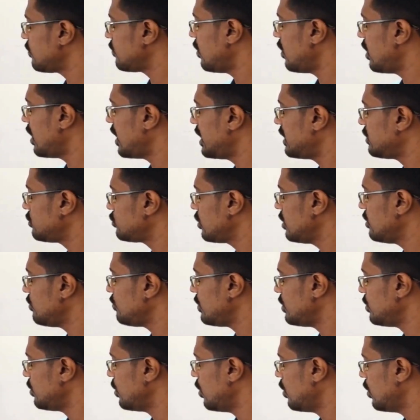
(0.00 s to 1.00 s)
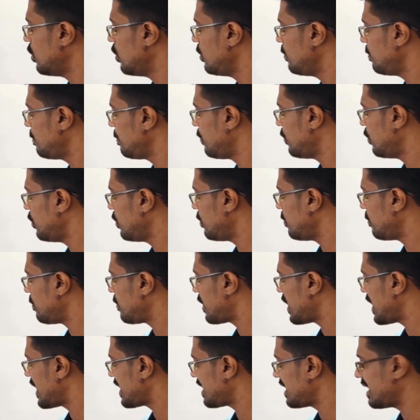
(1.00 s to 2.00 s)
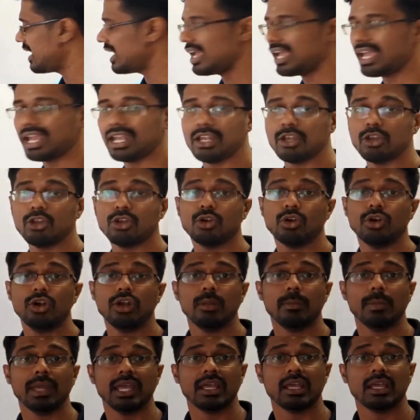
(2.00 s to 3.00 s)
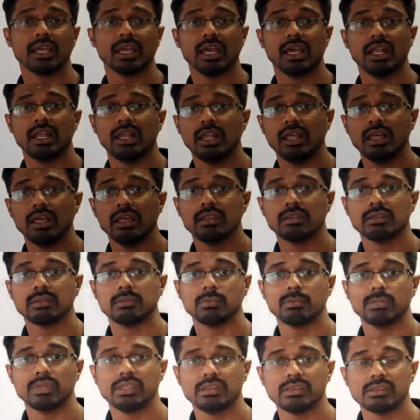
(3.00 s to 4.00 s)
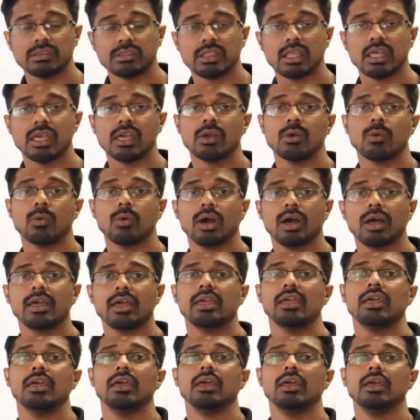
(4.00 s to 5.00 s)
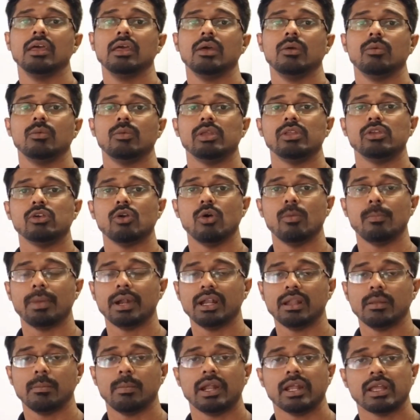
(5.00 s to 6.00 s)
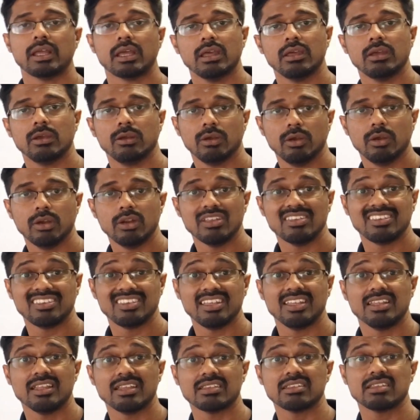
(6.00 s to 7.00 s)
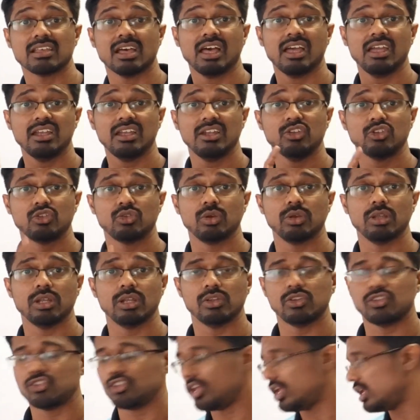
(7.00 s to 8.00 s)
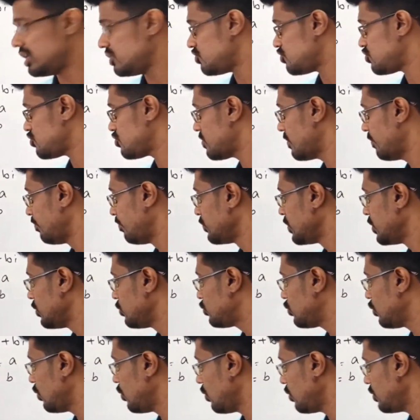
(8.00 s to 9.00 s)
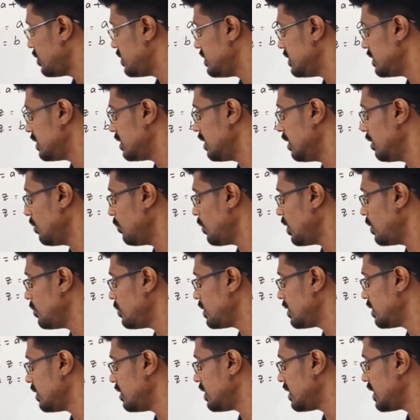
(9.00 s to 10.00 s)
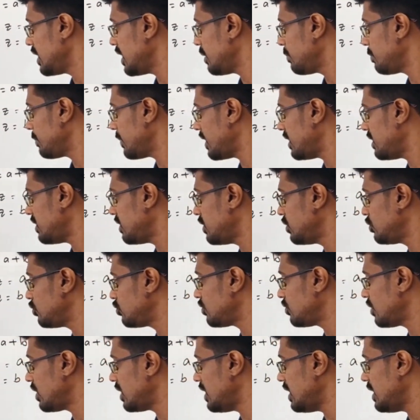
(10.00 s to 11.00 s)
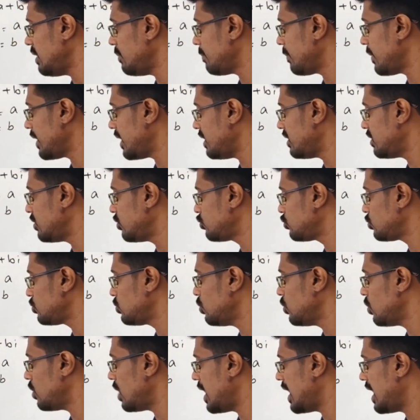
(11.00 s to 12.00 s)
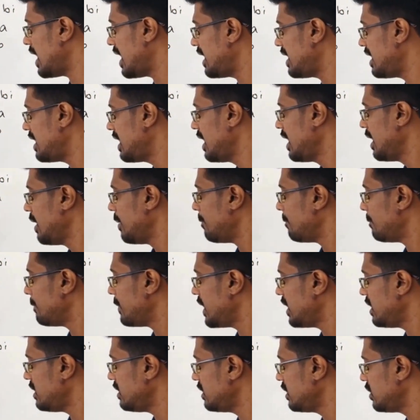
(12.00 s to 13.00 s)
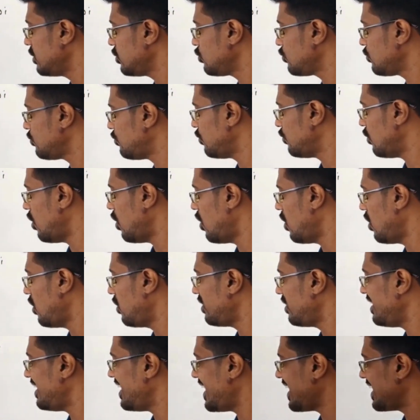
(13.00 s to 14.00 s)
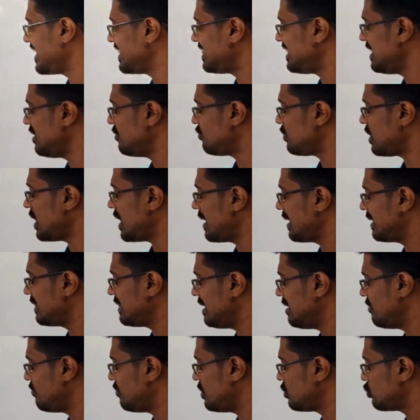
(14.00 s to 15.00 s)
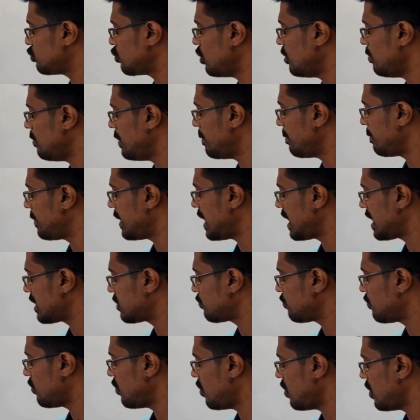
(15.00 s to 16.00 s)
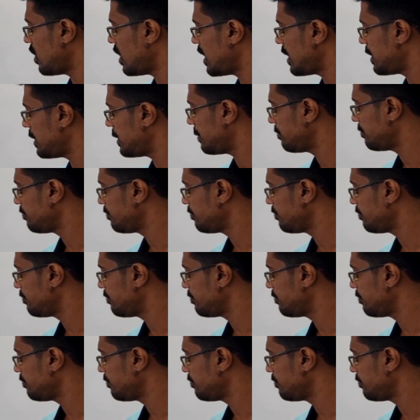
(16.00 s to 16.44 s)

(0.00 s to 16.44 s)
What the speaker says: 4i. So if you don't put bracket, you're going to make careless mistake. Why? When you open the bracket, you're going to see the sign is going to change. So here what we're going to get, minus 3 minus 2i minus 4, negative negative is going to be plus 4i.